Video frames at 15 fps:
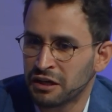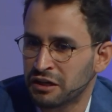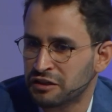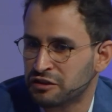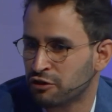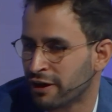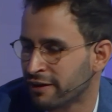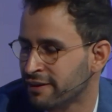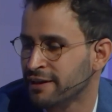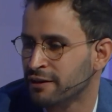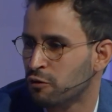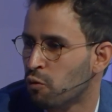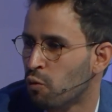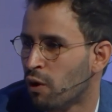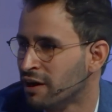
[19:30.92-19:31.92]
So I
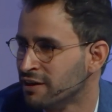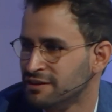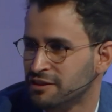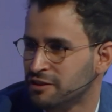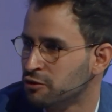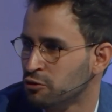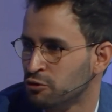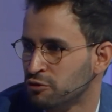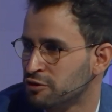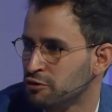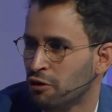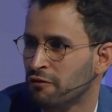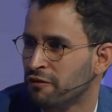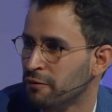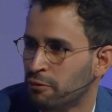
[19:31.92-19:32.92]
think once you
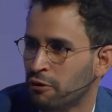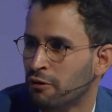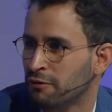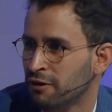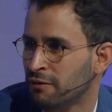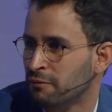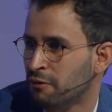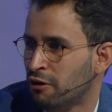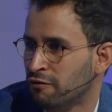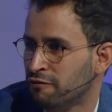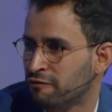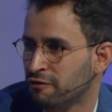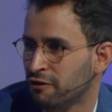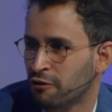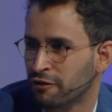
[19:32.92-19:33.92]
solve the problem
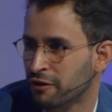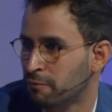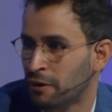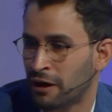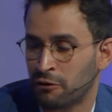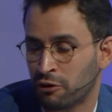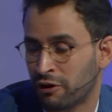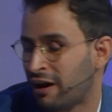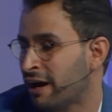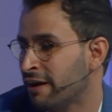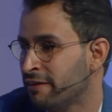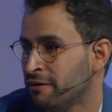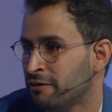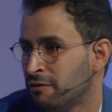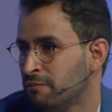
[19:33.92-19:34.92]
of the power,
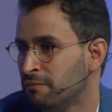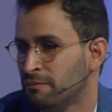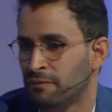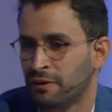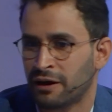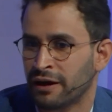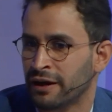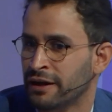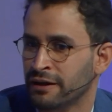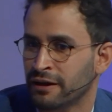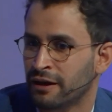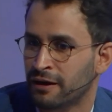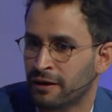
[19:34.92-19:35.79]
either by